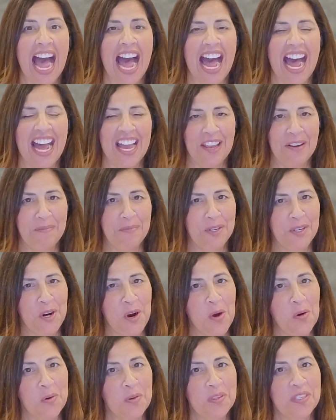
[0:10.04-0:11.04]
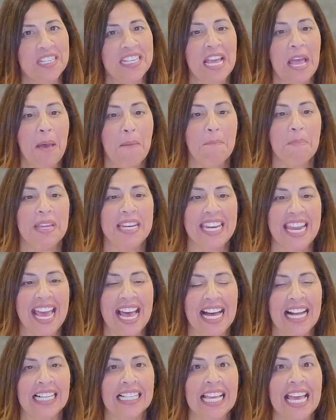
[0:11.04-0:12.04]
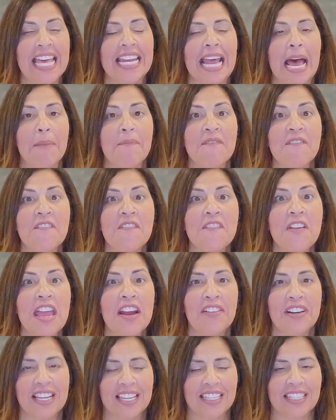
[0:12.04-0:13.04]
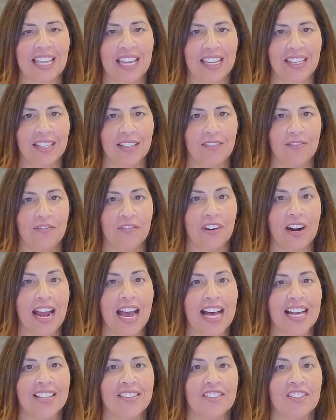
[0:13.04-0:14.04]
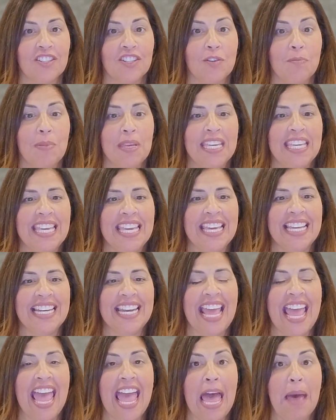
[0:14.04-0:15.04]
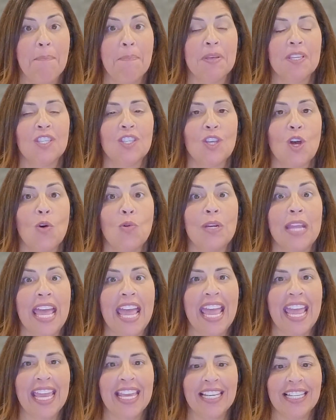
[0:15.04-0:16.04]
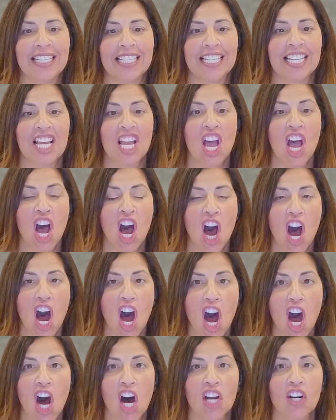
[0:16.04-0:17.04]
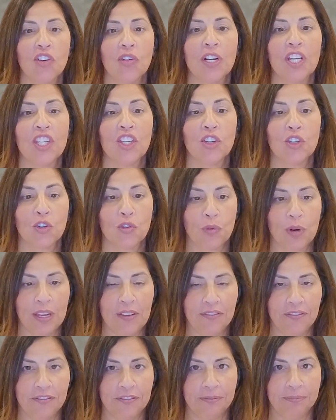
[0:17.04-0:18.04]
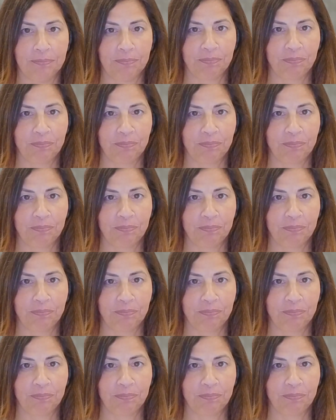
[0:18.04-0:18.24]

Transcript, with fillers: I am your host, Manal, and I'm very excited for us to begin episode 8, Honoring Your Grief.